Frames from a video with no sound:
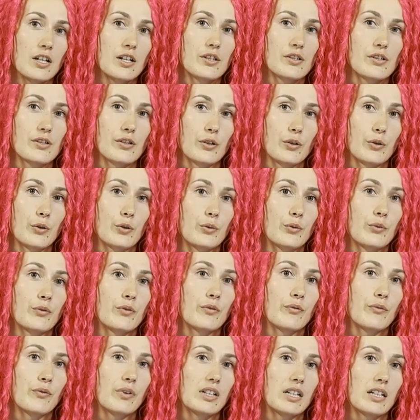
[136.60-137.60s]
So,
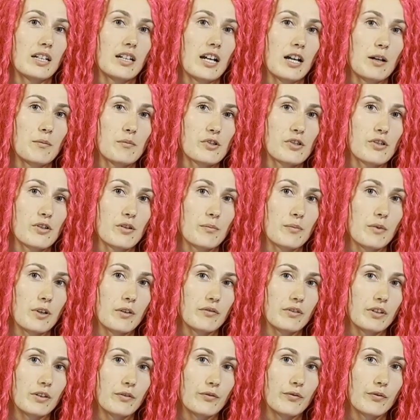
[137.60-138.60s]
when it comes to
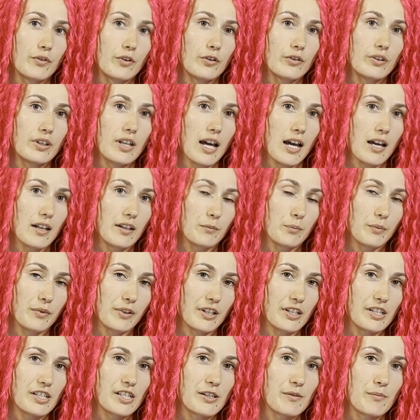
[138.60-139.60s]
above-the-fold ad
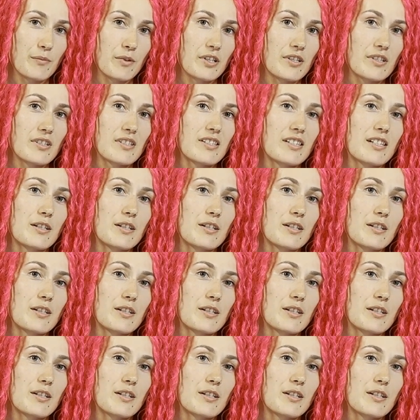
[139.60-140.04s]
placements,